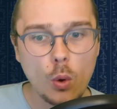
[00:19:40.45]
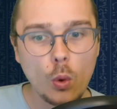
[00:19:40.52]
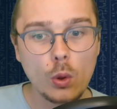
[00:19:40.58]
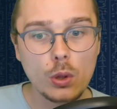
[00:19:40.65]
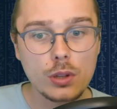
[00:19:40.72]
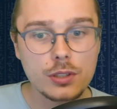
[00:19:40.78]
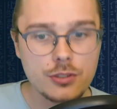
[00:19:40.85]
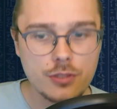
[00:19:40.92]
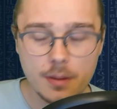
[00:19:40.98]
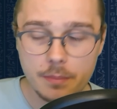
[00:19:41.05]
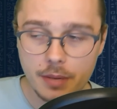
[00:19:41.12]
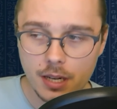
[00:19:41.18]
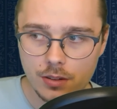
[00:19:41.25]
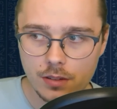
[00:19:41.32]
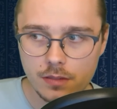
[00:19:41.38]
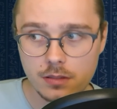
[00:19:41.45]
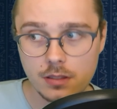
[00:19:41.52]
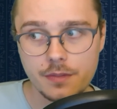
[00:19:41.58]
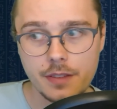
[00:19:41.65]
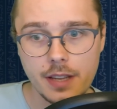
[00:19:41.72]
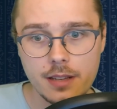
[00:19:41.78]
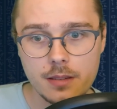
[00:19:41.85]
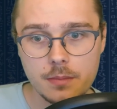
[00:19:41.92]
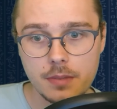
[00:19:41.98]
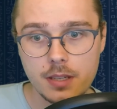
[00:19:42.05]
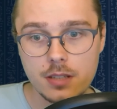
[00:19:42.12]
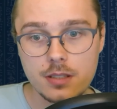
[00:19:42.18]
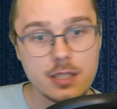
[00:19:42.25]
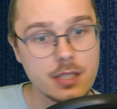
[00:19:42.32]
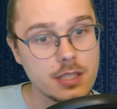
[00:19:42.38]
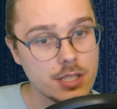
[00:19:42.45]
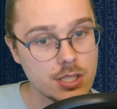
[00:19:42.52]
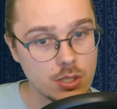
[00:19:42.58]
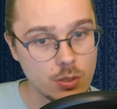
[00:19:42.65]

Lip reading: ultra powerful effect because it does